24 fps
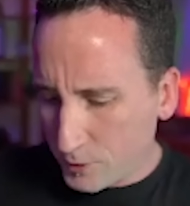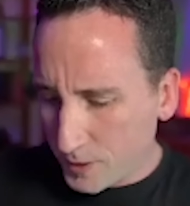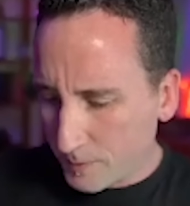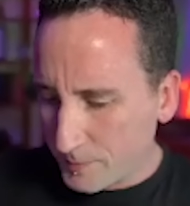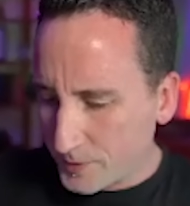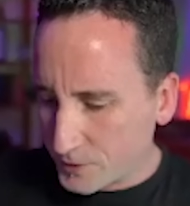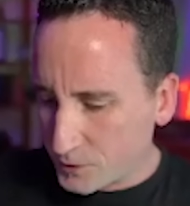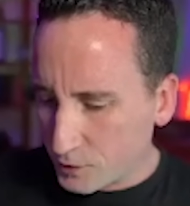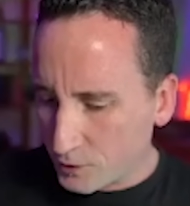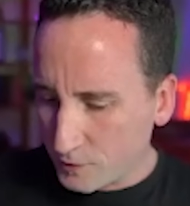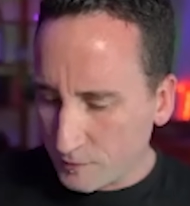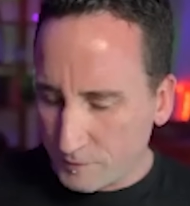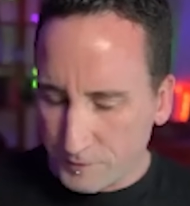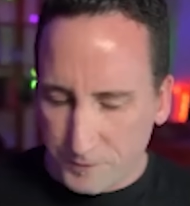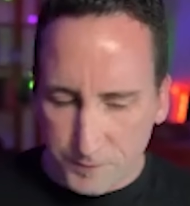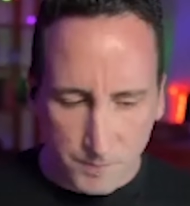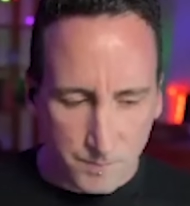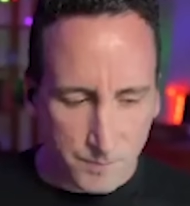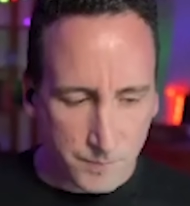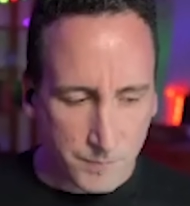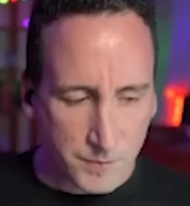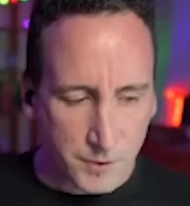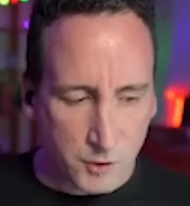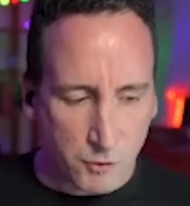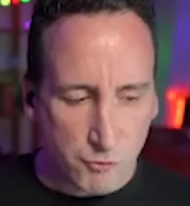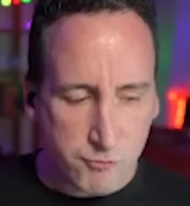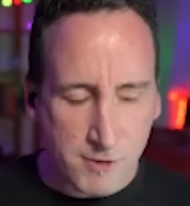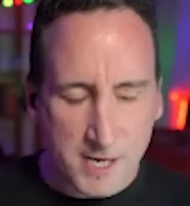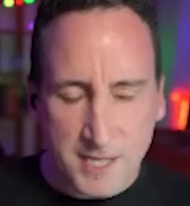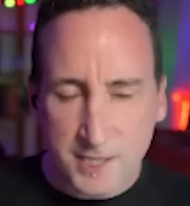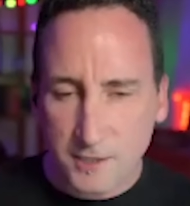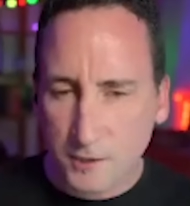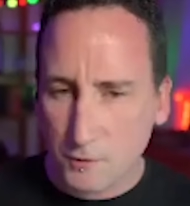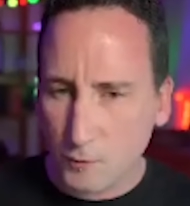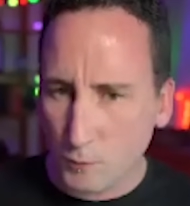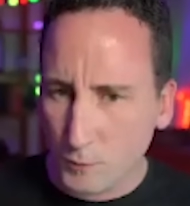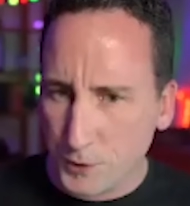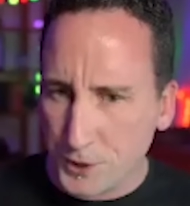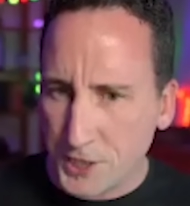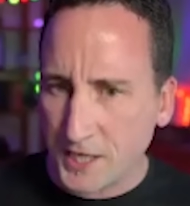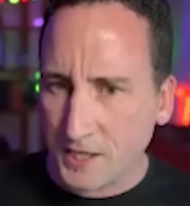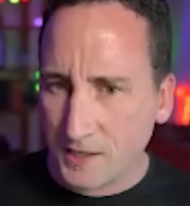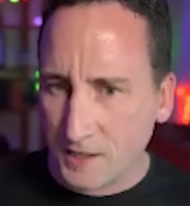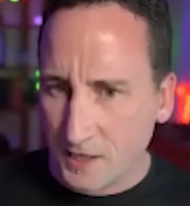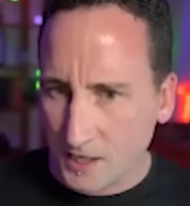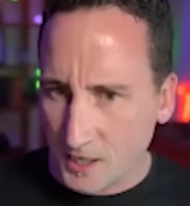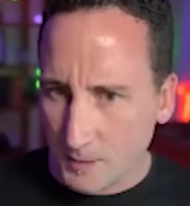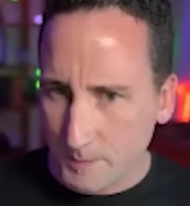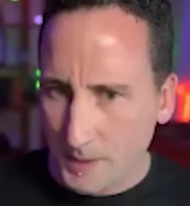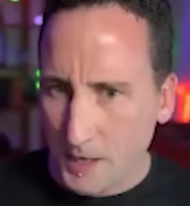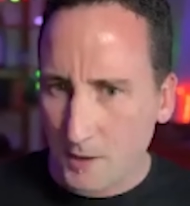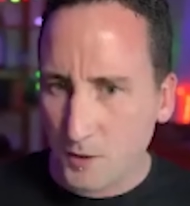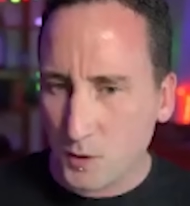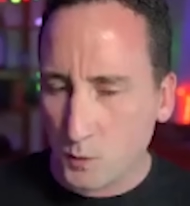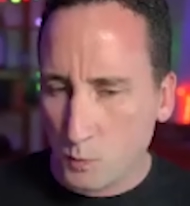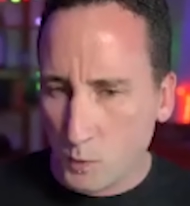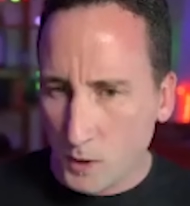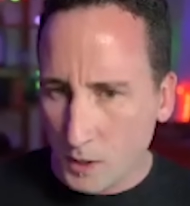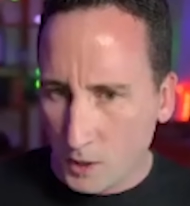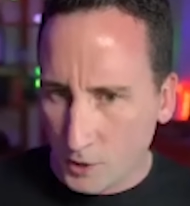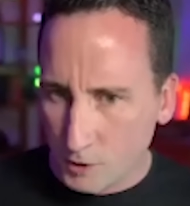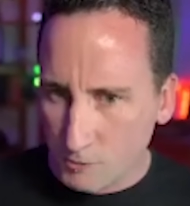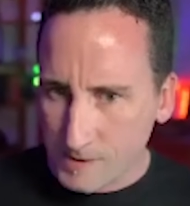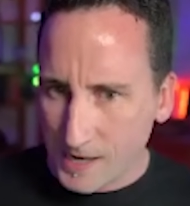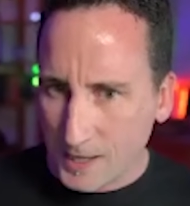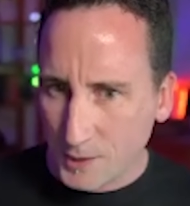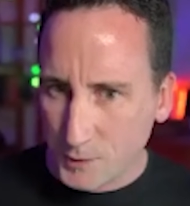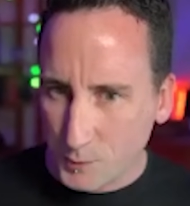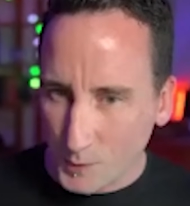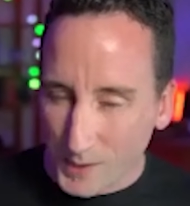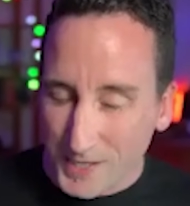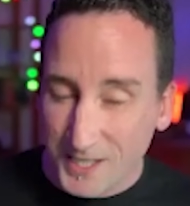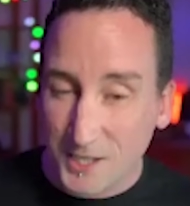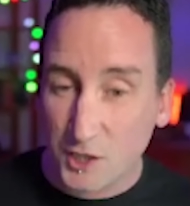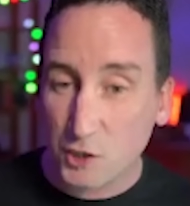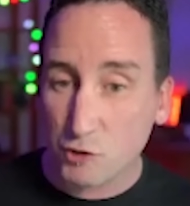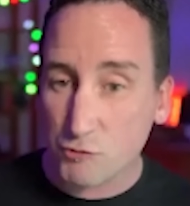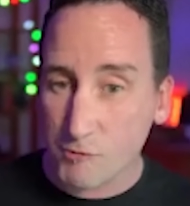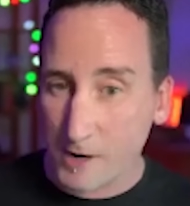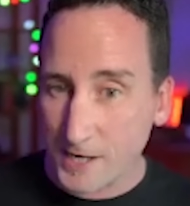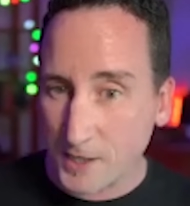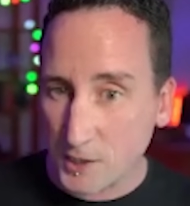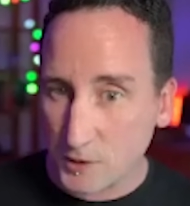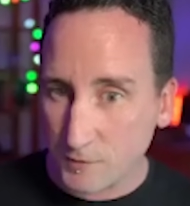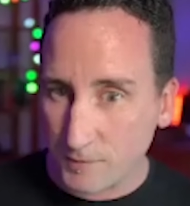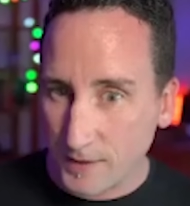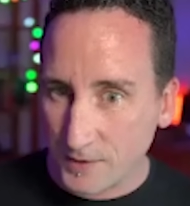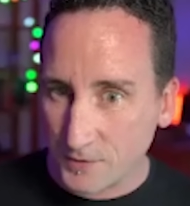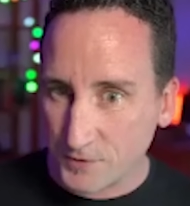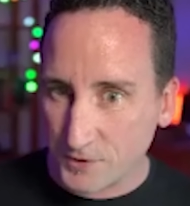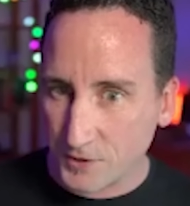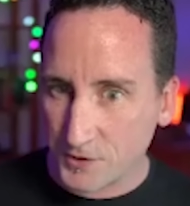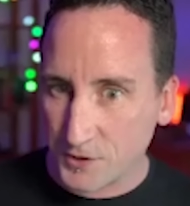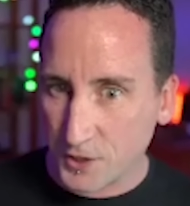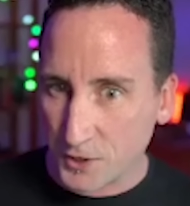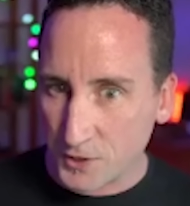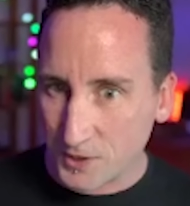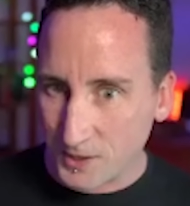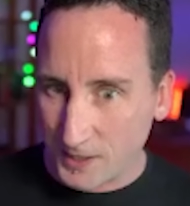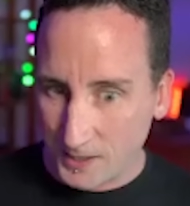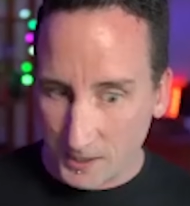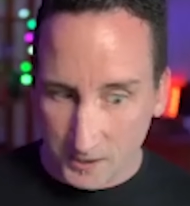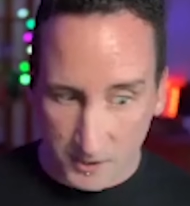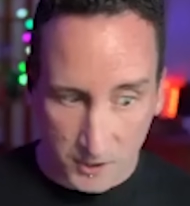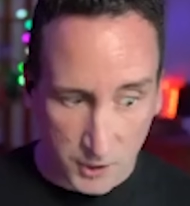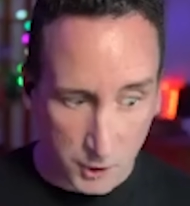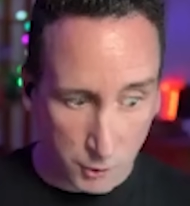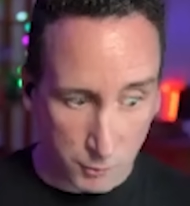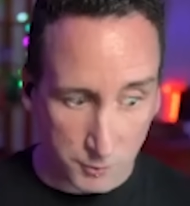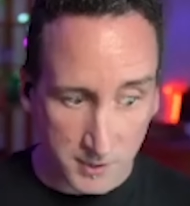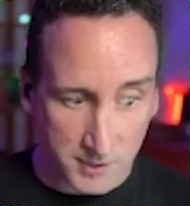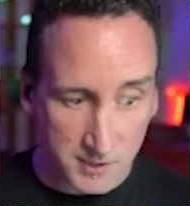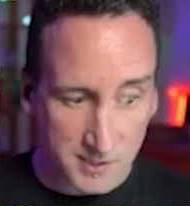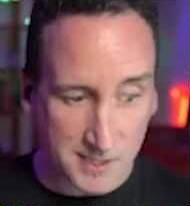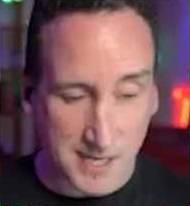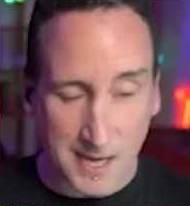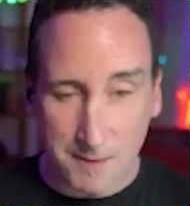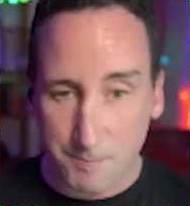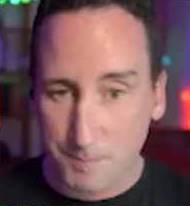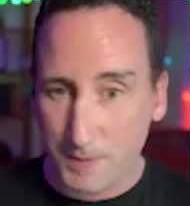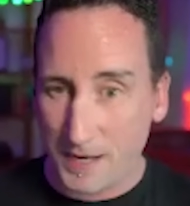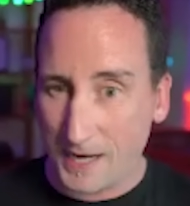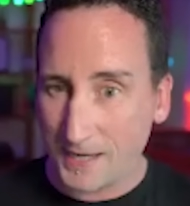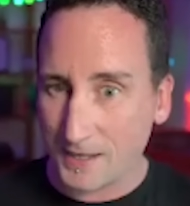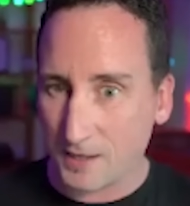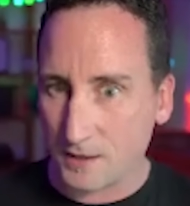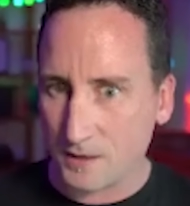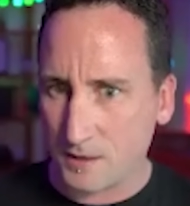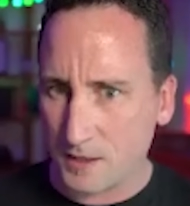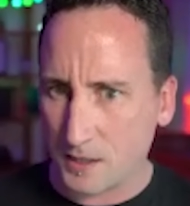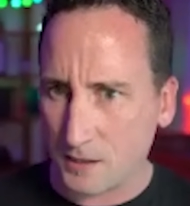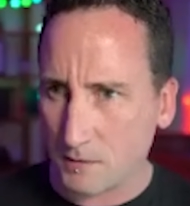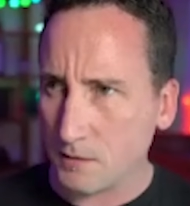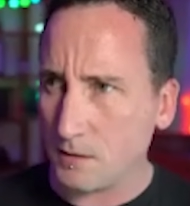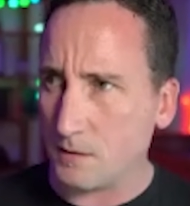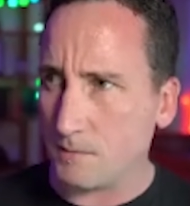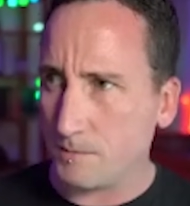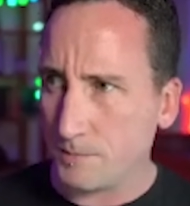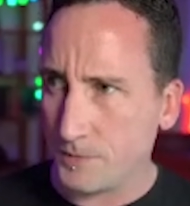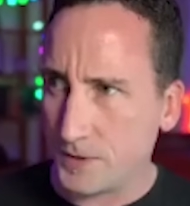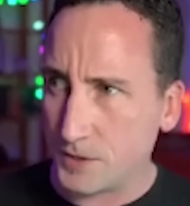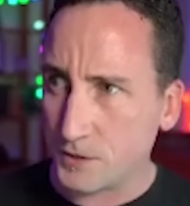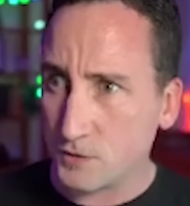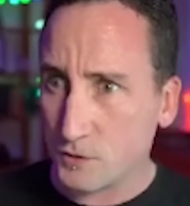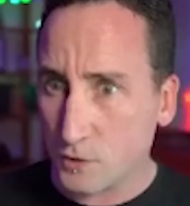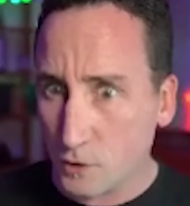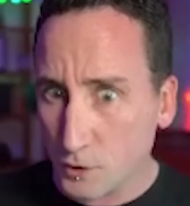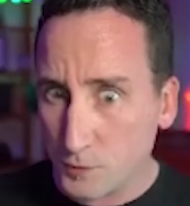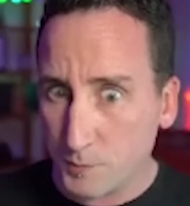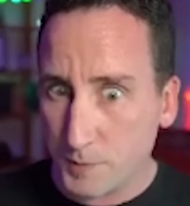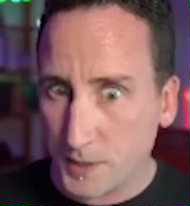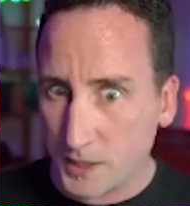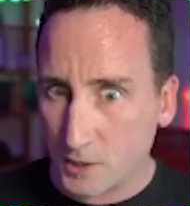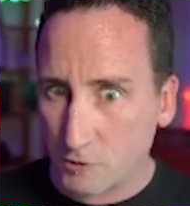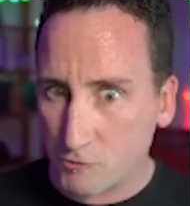up this sort of critical thinking about the world around you. Any strange events are suddenly a cue to step back and think, oh, this could be a